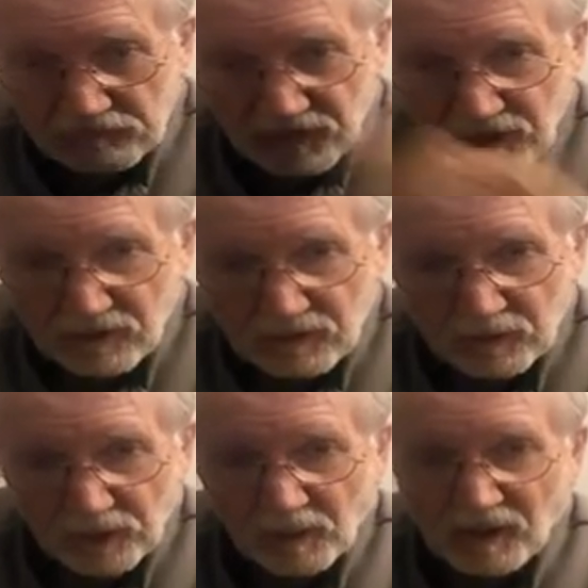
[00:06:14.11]
You know,
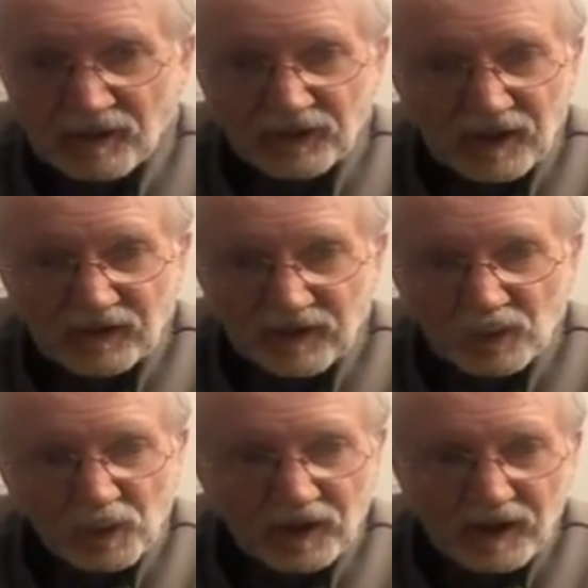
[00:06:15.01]
probably think that
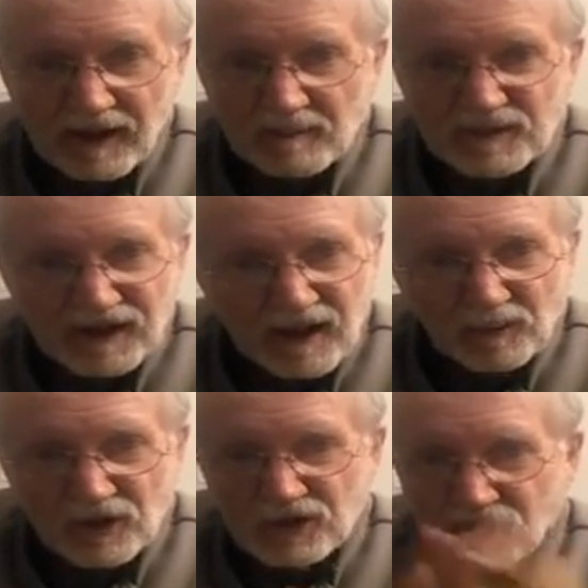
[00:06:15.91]
you want a ham
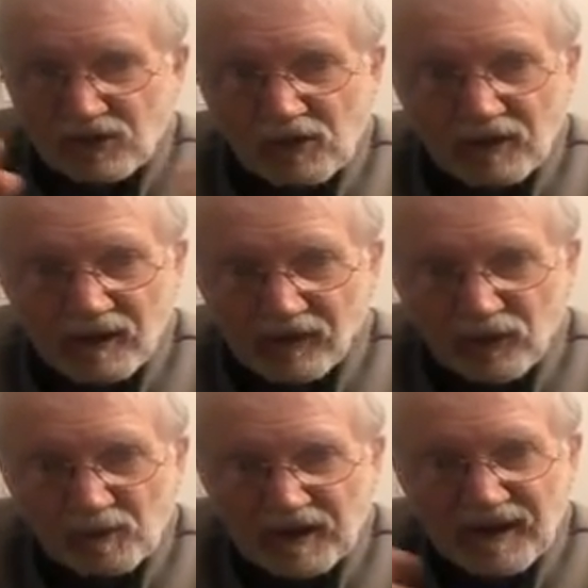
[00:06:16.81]
sandwich, and
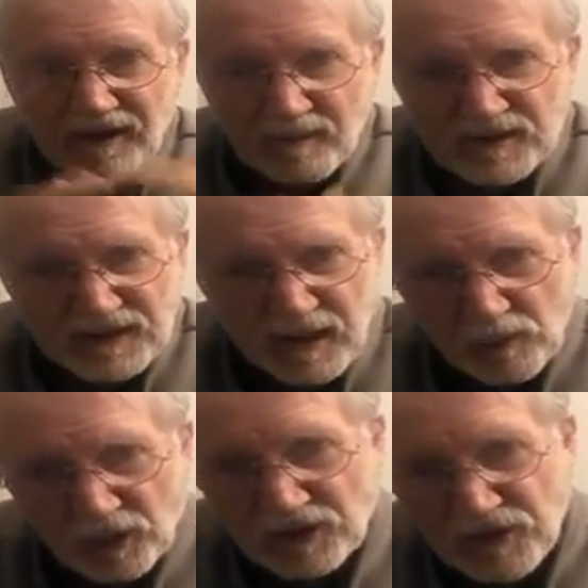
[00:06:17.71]
there'll be a ham
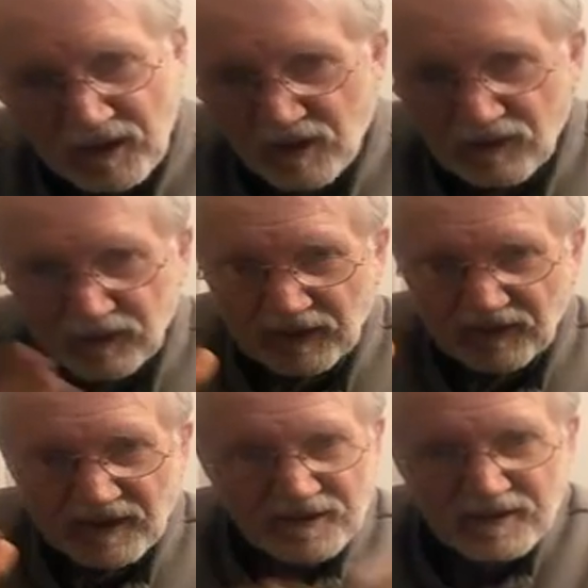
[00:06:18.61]
sandwich. I don't think
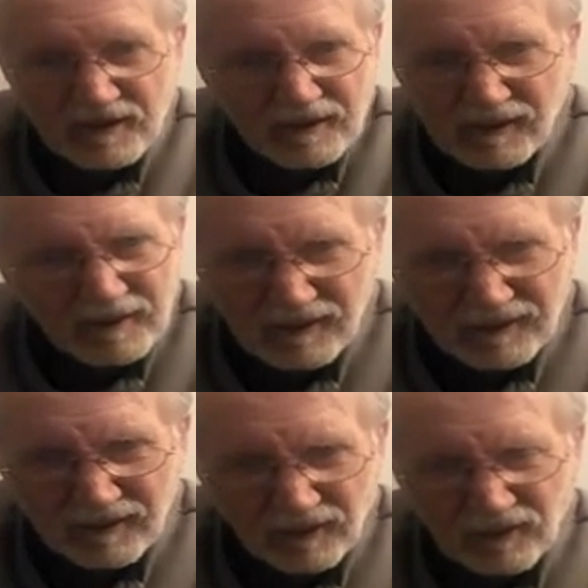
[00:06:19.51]
that's,
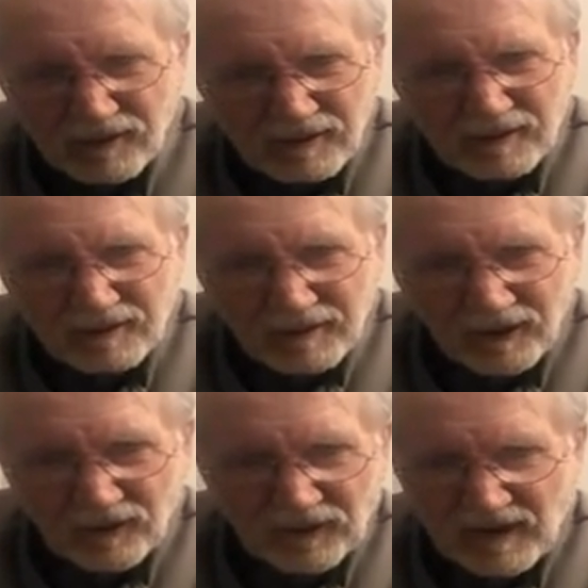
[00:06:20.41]
you know, I
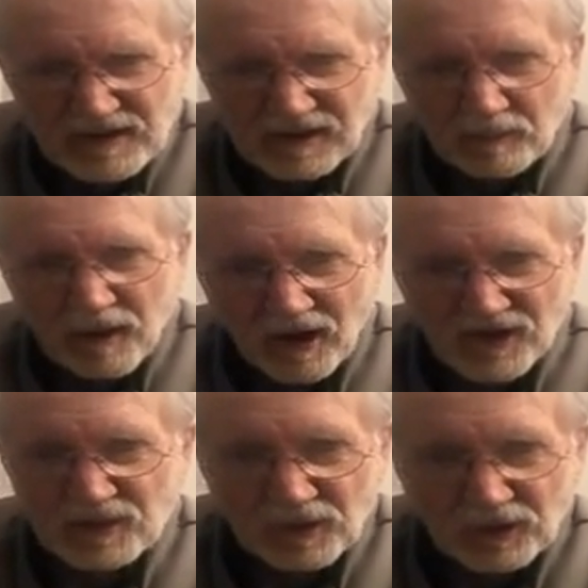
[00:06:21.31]
don't think that's an
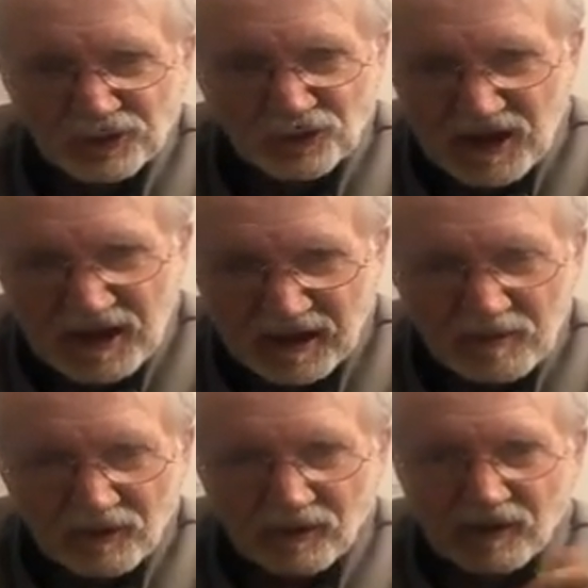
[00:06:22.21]
impossible
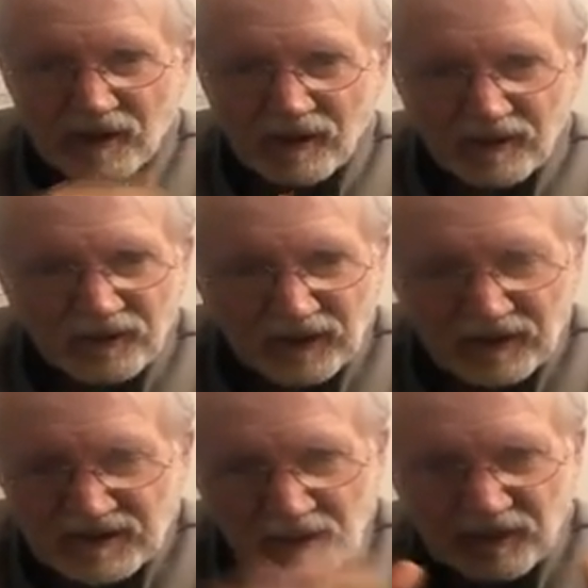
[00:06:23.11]
dream or
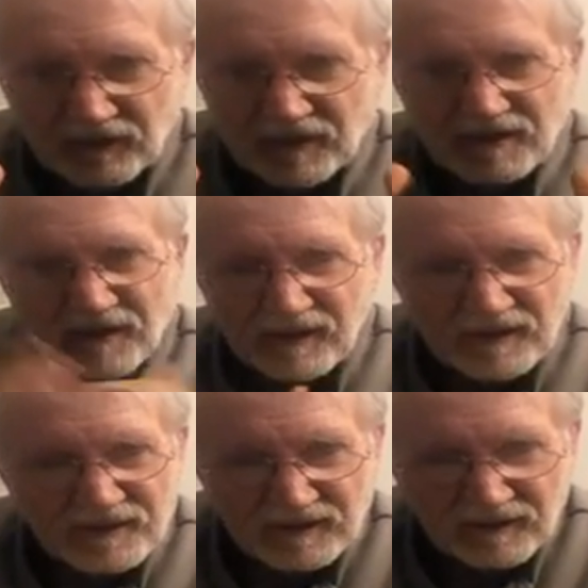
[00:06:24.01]
something
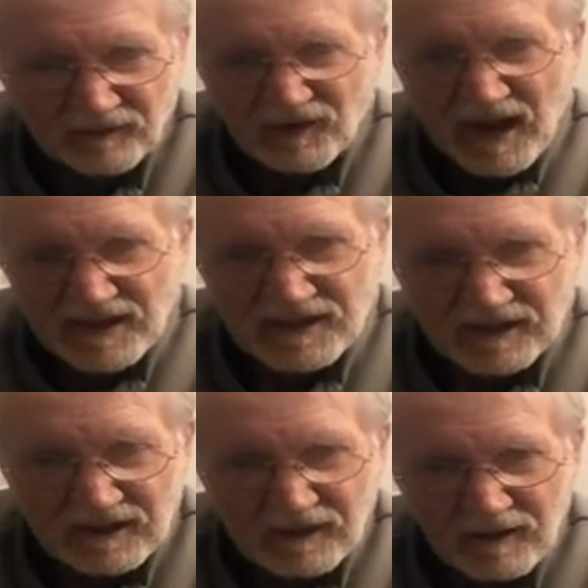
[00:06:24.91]
that's
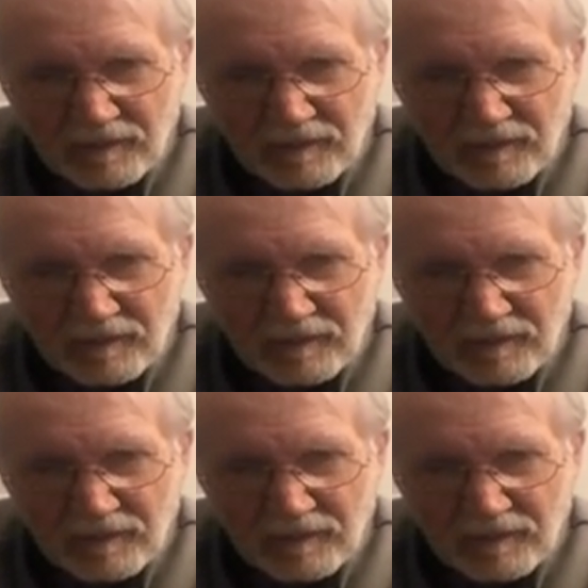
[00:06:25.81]
fantasy.